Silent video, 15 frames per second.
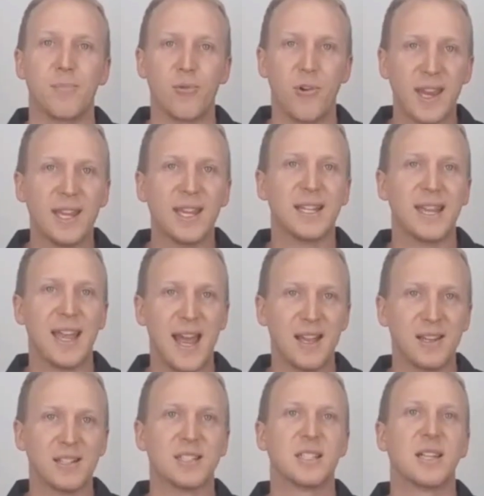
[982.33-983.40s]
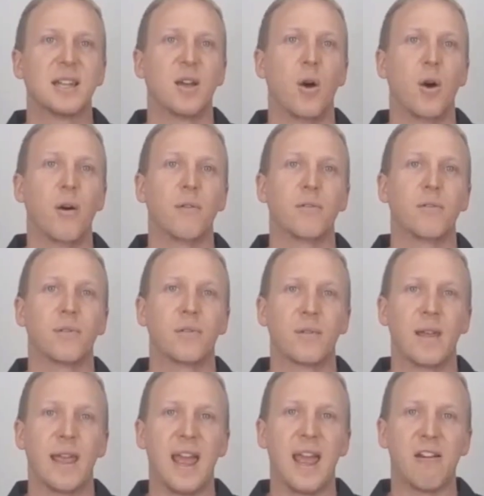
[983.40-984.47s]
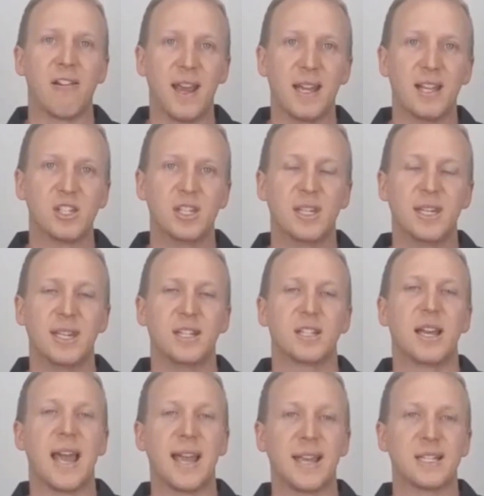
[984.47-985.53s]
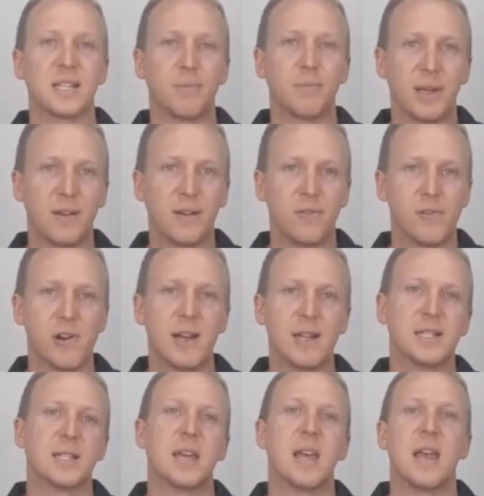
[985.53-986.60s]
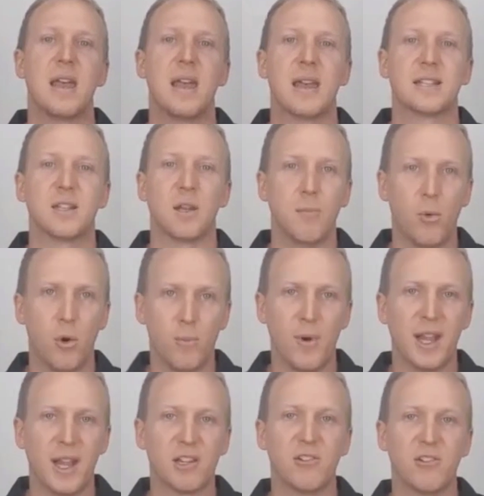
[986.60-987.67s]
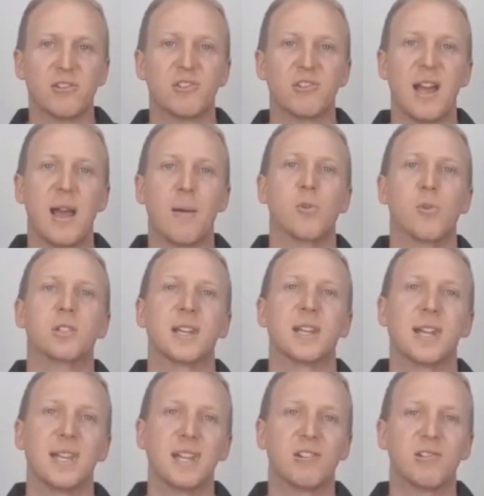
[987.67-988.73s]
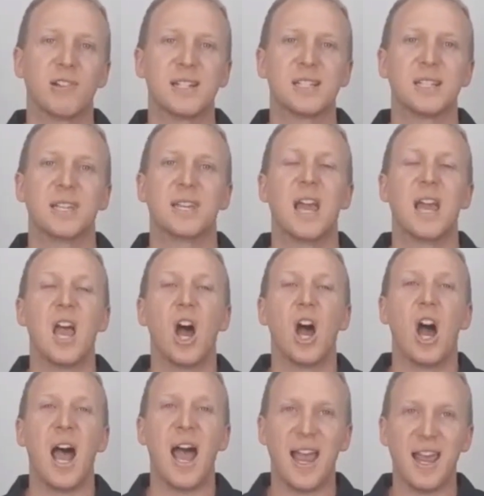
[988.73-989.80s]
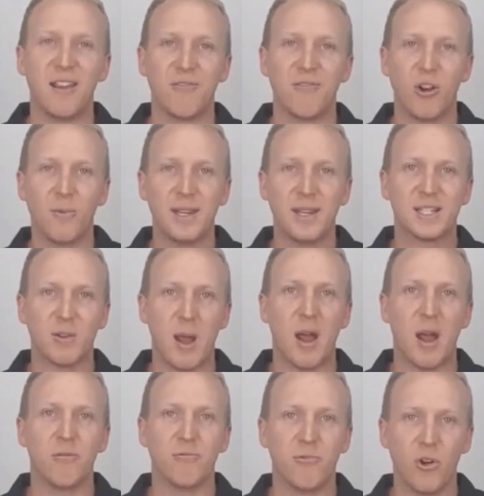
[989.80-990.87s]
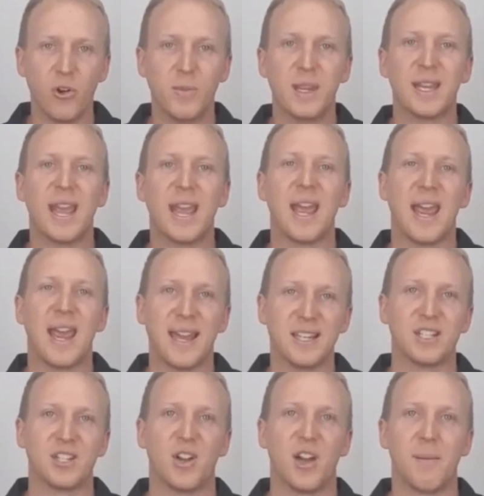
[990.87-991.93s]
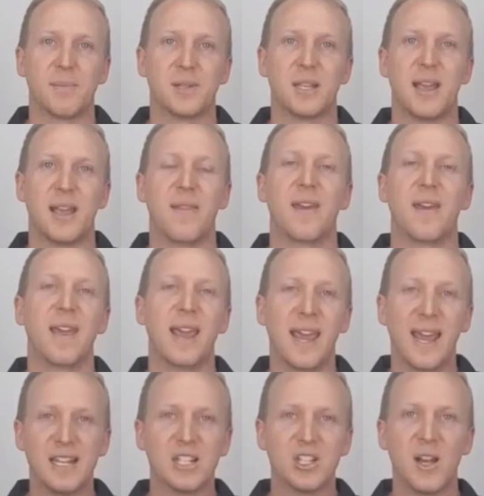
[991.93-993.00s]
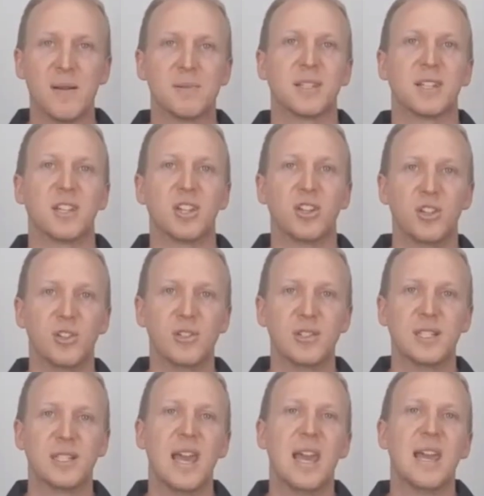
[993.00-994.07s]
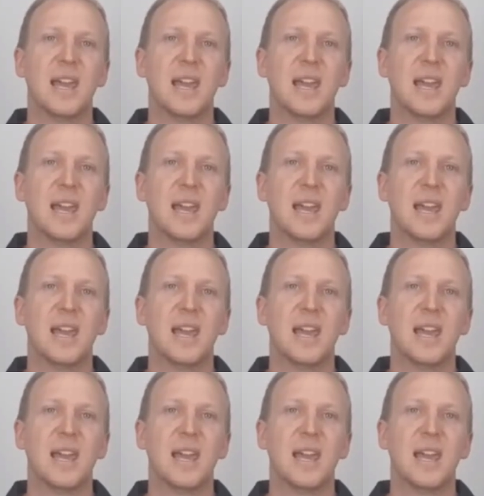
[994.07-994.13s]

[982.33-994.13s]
breaking downs of our energy into ATP for us. So more mitochondria, and we're also going to increase the aerobic, so our aerobic enzymes. And they're the enzymes that are used